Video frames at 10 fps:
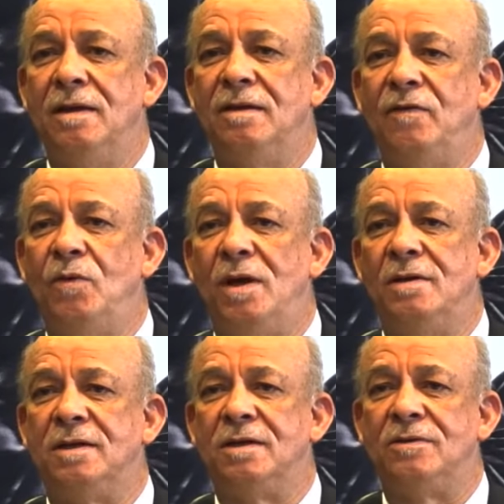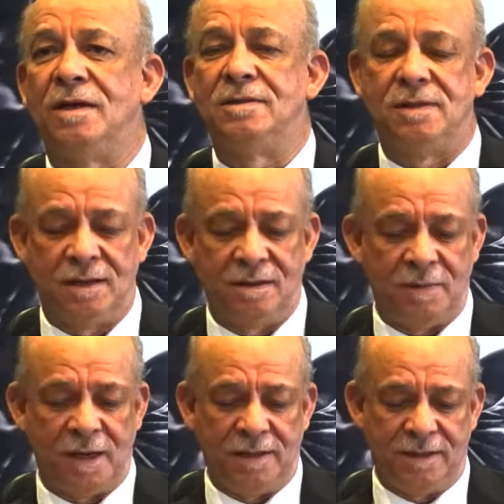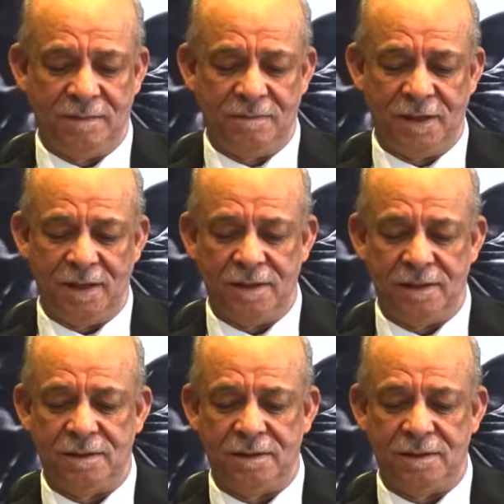They wanted to extend my term there. Yes.